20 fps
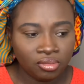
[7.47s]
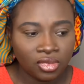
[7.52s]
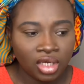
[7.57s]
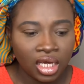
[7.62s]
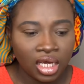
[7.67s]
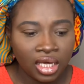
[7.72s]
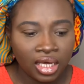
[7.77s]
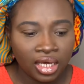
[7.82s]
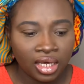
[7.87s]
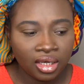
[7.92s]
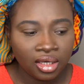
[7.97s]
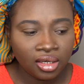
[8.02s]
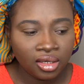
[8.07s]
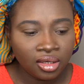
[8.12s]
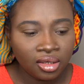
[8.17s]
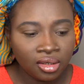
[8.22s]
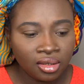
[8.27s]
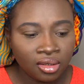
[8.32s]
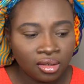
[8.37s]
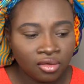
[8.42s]

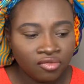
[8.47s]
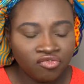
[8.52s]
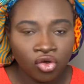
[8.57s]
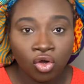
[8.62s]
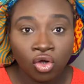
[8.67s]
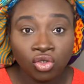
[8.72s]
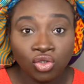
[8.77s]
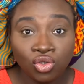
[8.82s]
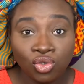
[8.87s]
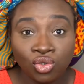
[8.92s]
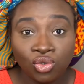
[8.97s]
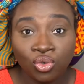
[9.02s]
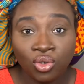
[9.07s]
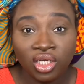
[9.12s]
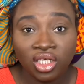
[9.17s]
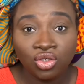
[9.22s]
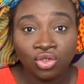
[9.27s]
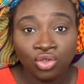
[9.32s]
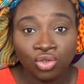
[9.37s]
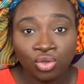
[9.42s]
I forgot to do
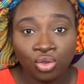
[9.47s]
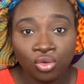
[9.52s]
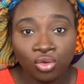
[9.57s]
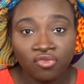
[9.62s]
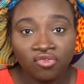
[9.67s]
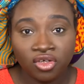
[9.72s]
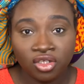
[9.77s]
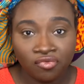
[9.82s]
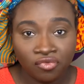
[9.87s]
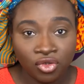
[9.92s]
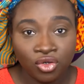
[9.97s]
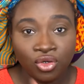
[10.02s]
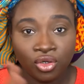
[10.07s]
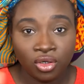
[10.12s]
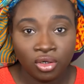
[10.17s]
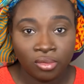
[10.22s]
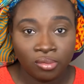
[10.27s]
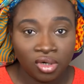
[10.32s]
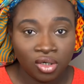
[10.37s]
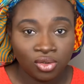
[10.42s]
an intro for the video
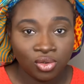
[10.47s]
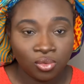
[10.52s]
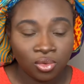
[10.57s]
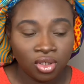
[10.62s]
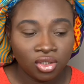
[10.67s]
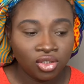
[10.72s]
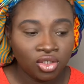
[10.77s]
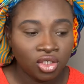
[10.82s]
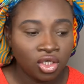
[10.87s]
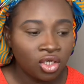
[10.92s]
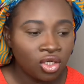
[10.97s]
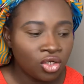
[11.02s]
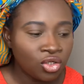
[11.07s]
you're about to watch.